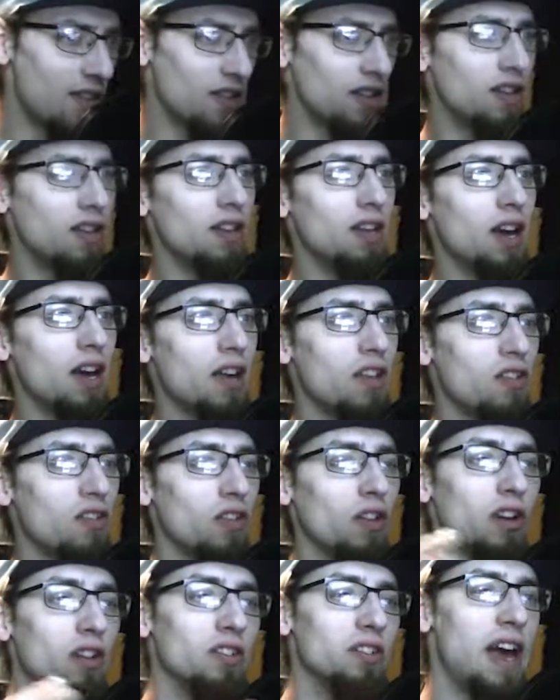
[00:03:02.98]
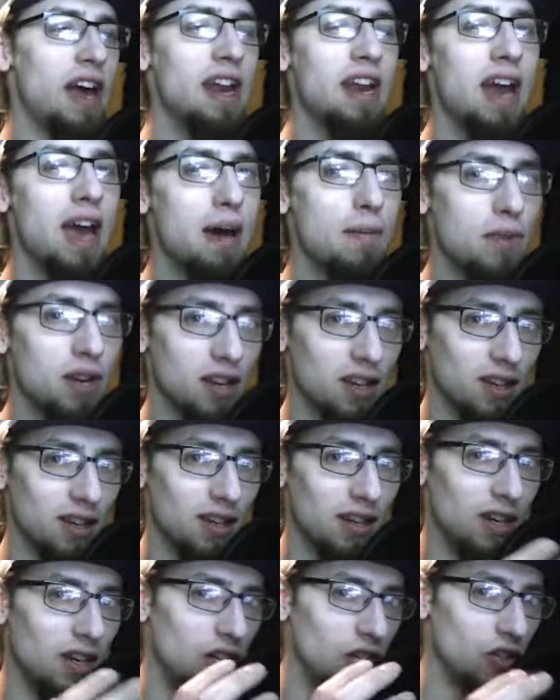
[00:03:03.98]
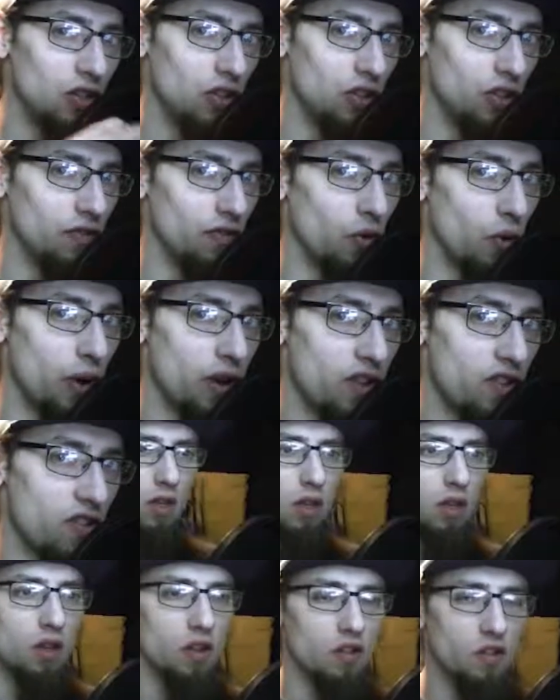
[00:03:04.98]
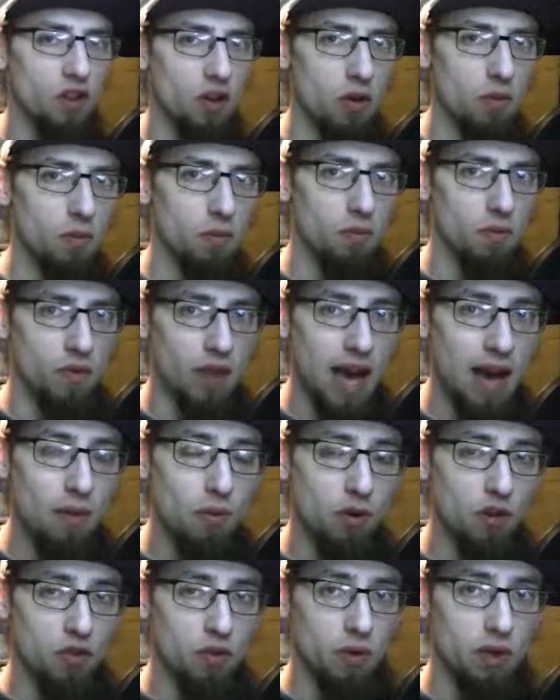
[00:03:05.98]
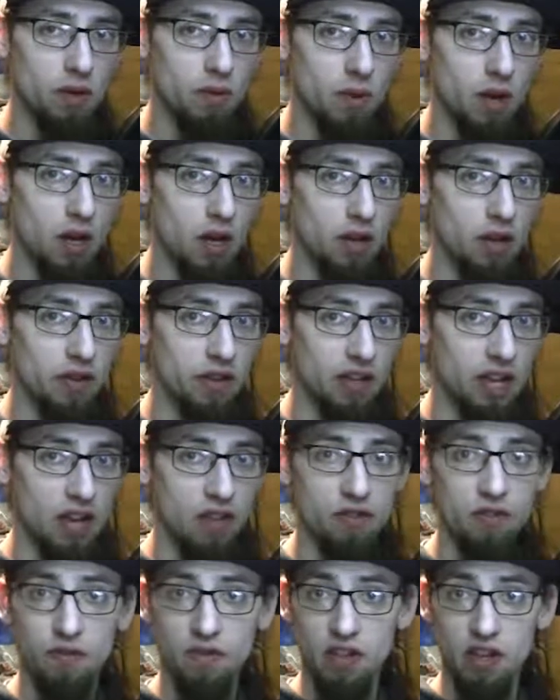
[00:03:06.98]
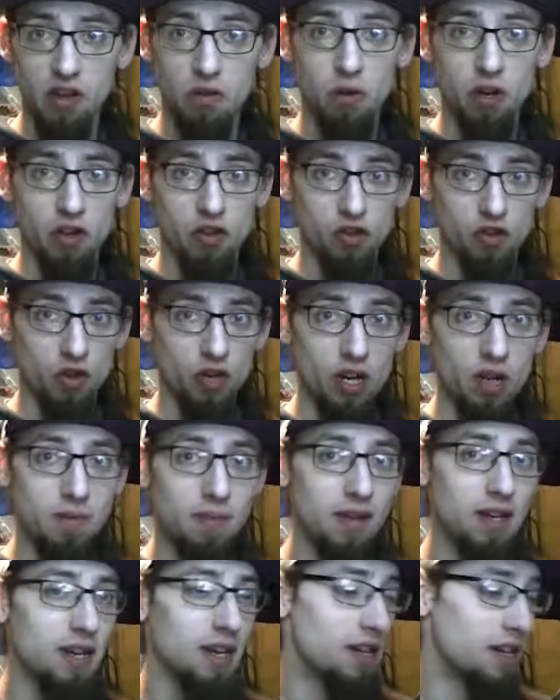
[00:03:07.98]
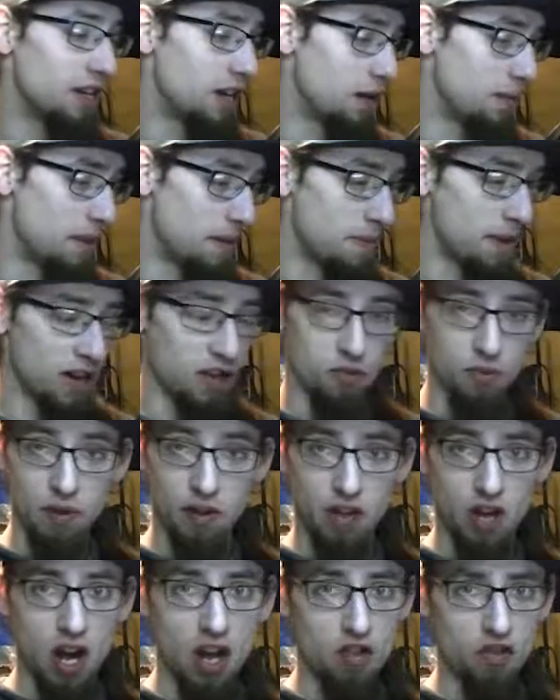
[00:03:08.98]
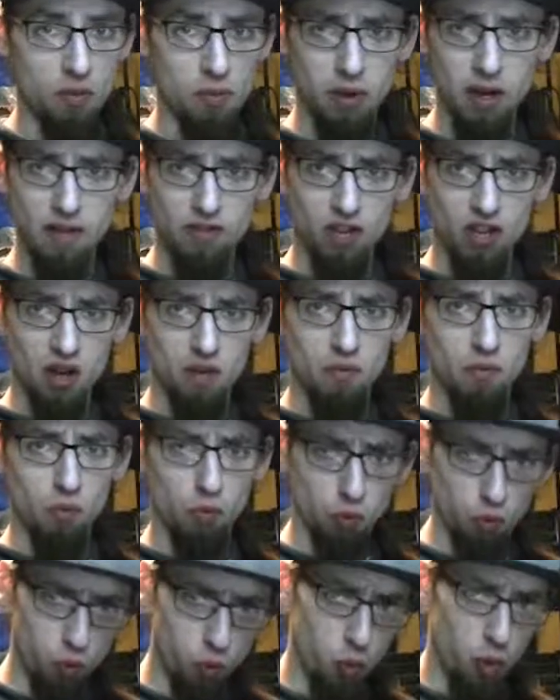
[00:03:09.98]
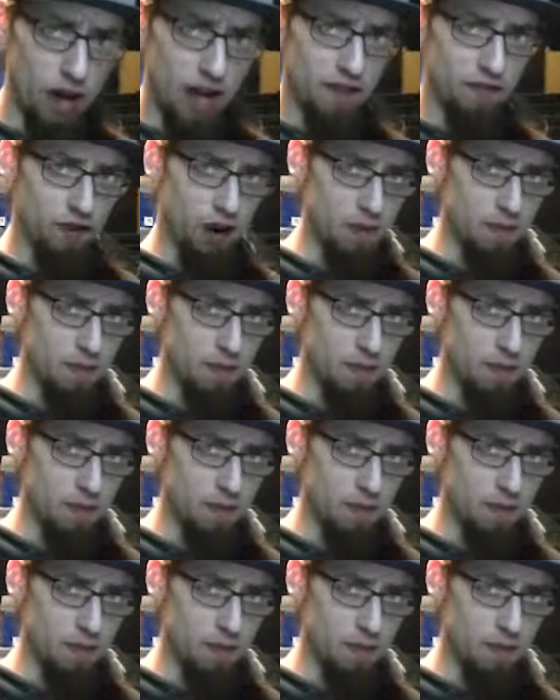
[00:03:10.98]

a nice little dynamic to the voice. So that works really well in the case of, say, you want to scream. Now my mic's really hot, so I'm going to have to come way far